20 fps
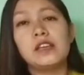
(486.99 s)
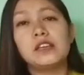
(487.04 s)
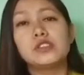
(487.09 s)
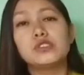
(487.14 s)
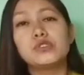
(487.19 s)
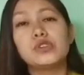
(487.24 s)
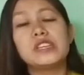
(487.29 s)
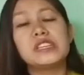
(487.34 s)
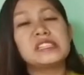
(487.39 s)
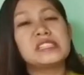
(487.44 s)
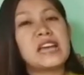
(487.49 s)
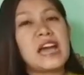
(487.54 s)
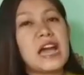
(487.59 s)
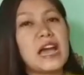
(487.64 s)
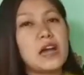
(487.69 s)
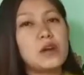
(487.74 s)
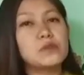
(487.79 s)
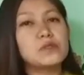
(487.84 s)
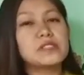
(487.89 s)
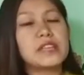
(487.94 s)
to his
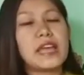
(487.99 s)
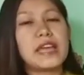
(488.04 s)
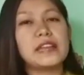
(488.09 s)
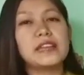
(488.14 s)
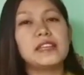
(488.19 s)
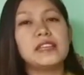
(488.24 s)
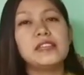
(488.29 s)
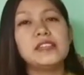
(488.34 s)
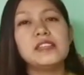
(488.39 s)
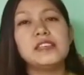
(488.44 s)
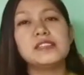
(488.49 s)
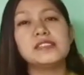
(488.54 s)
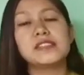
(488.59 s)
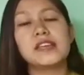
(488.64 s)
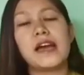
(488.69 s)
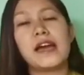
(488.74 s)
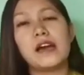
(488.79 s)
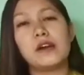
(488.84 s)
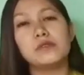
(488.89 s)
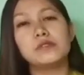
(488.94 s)
house, and in his
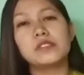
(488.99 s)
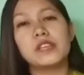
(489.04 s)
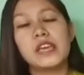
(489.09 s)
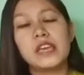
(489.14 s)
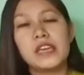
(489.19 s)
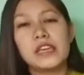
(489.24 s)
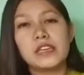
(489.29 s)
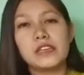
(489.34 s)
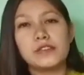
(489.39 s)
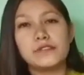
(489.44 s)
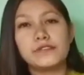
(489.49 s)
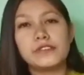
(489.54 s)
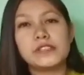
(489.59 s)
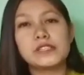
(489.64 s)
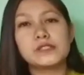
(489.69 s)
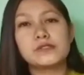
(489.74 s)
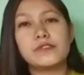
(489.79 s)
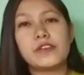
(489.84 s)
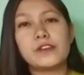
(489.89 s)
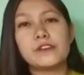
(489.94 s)
house he
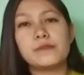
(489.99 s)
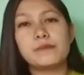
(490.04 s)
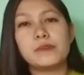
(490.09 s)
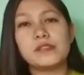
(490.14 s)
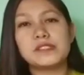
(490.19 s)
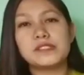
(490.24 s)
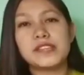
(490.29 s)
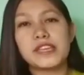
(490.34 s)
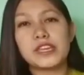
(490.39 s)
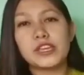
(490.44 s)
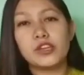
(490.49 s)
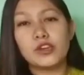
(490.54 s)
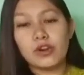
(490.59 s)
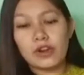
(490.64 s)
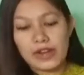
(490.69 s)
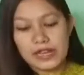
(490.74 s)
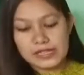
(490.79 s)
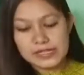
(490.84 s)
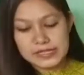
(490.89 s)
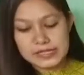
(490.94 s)
feels very much
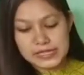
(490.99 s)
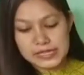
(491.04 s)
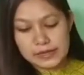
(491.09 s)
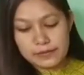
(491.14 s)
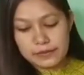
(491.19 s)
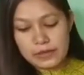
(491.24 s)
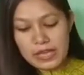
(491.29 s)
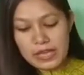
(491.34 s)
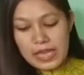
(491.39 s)
secure and safe.